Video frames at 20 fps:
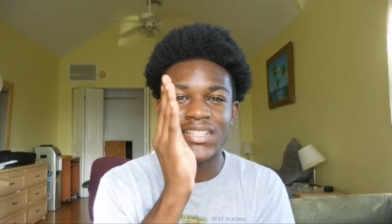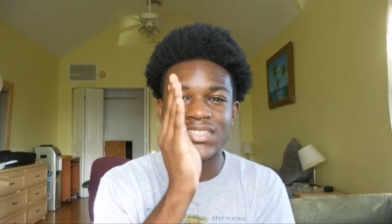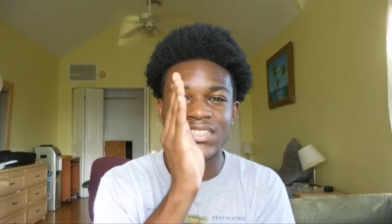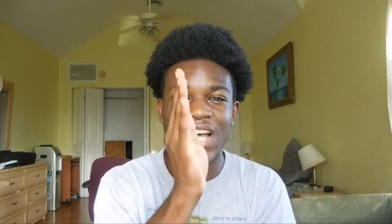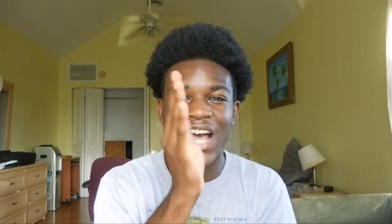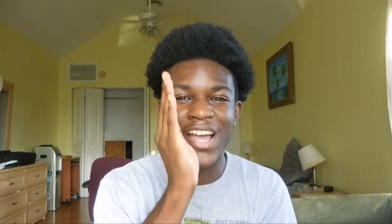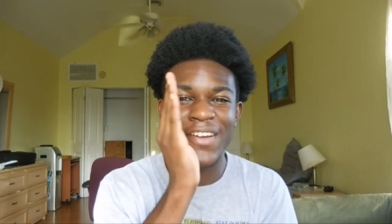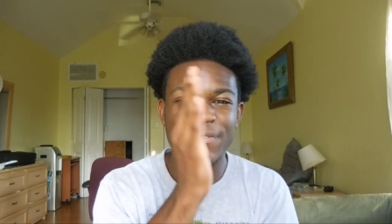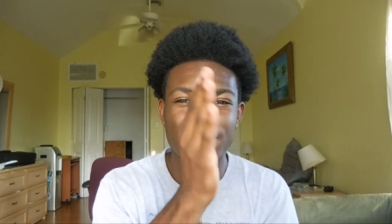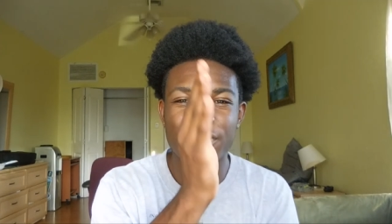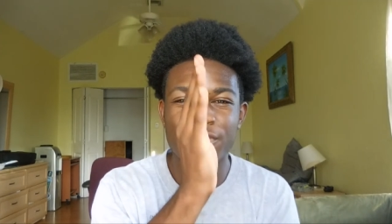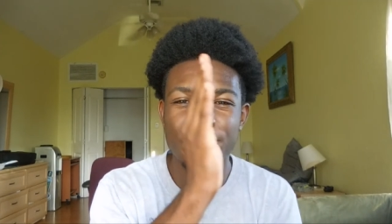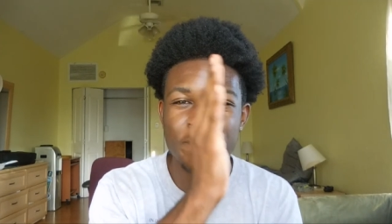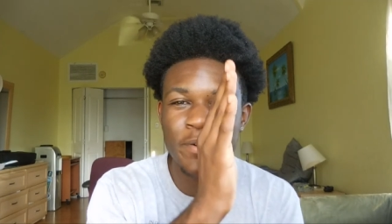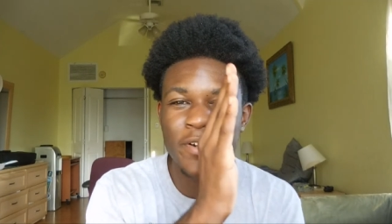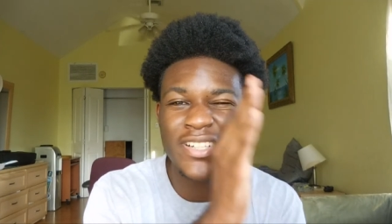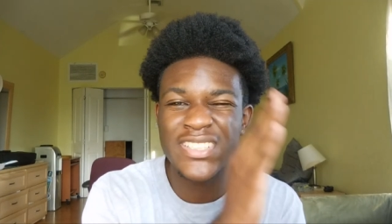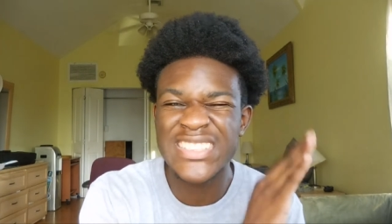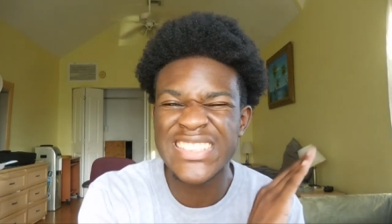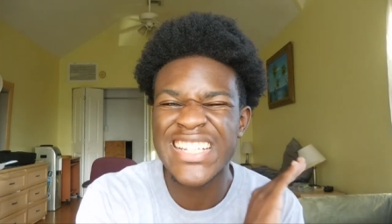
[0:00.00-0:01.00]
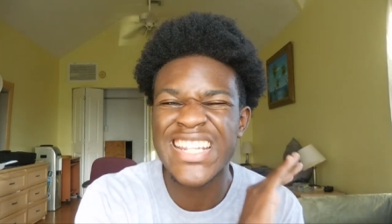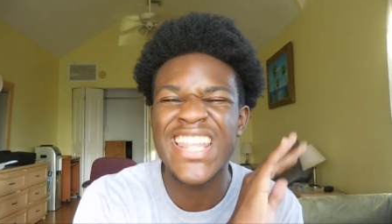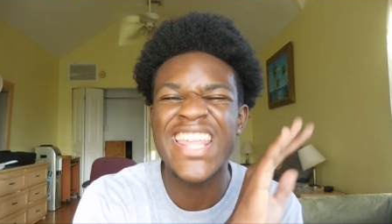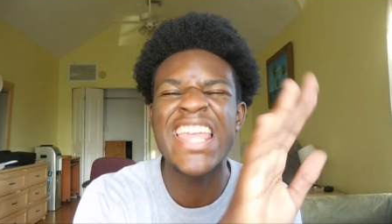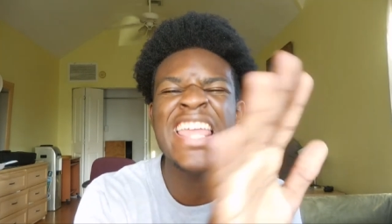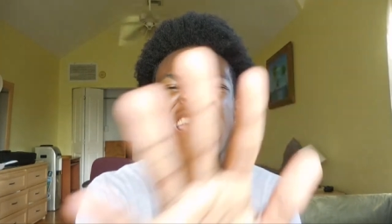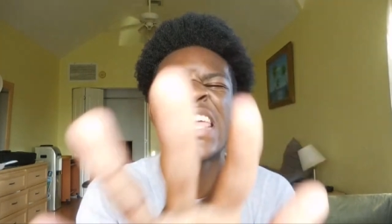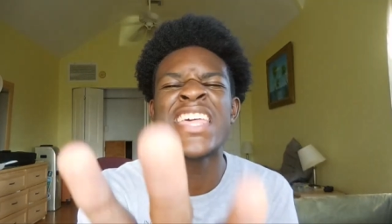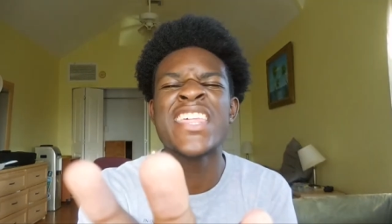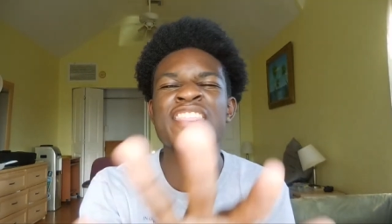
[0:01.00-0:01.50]
type of person
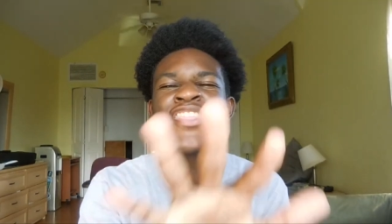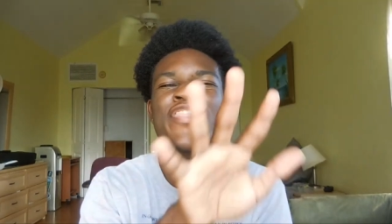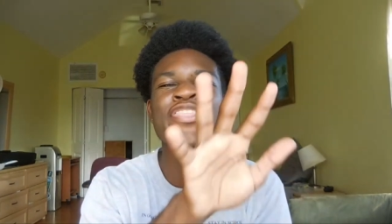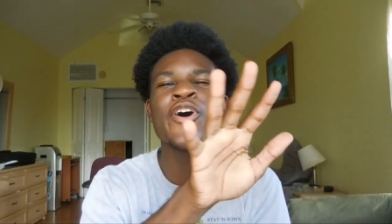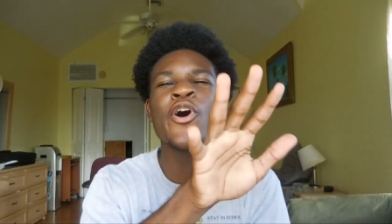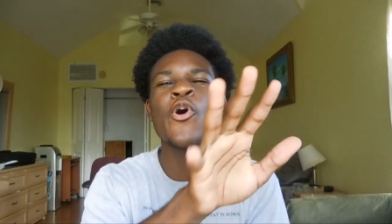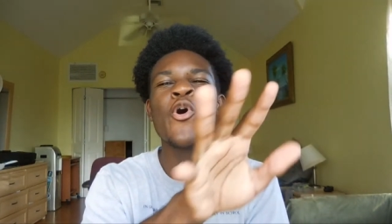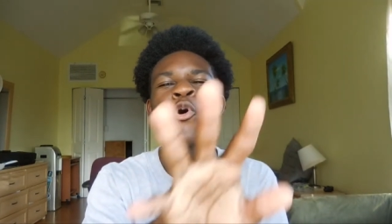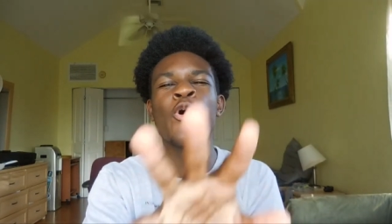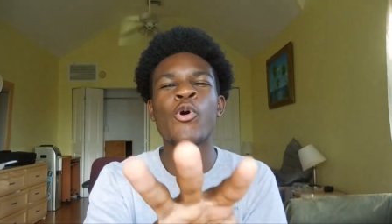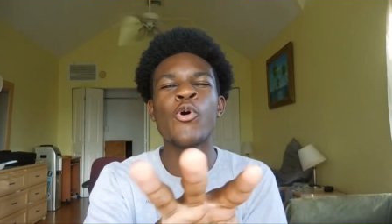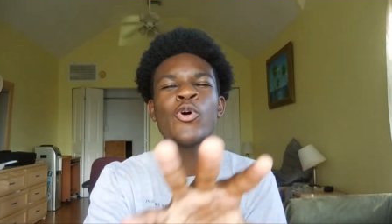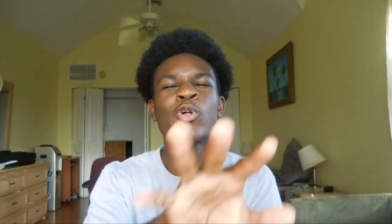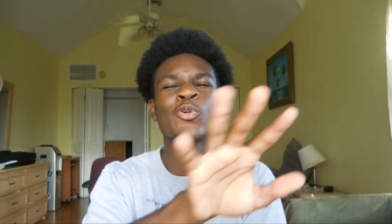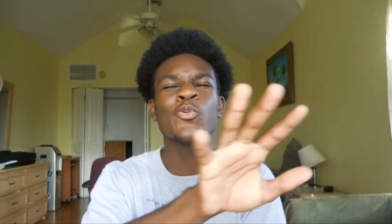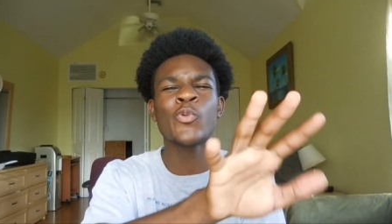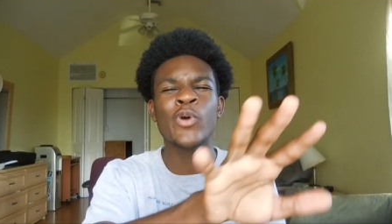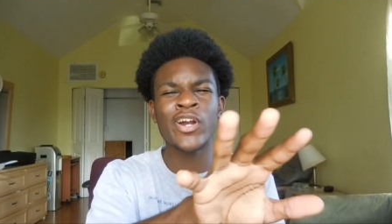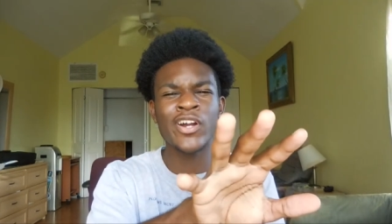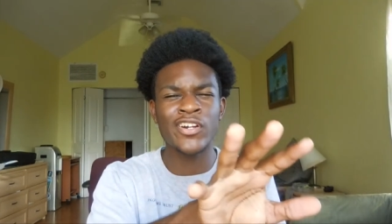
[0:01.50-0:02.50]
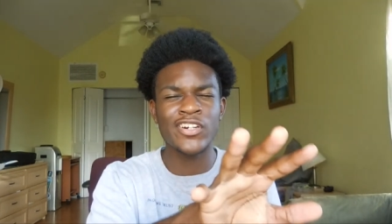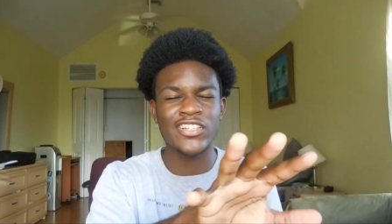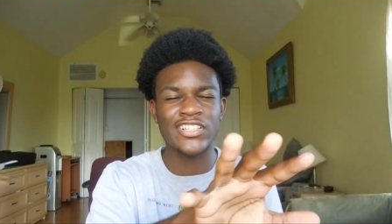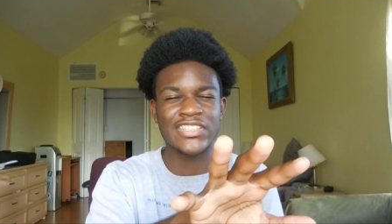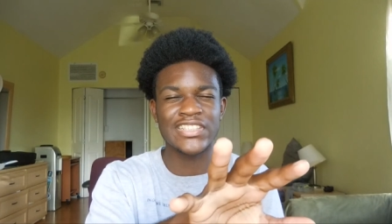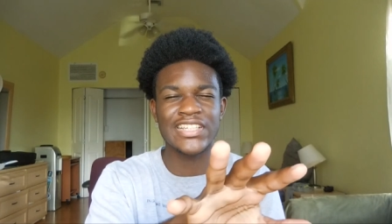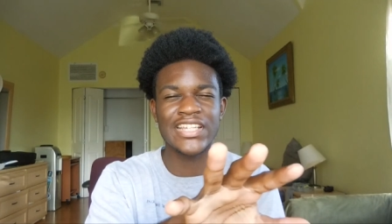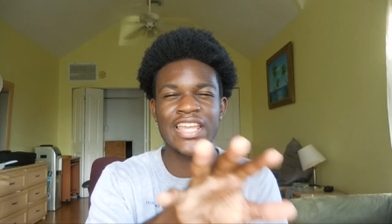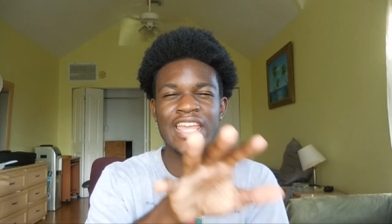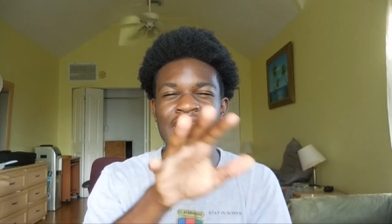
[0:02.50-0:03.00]
in the whole
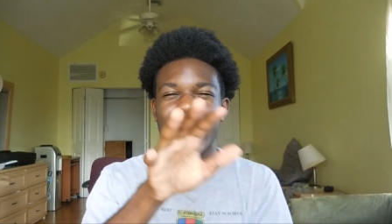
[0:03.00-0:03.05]
world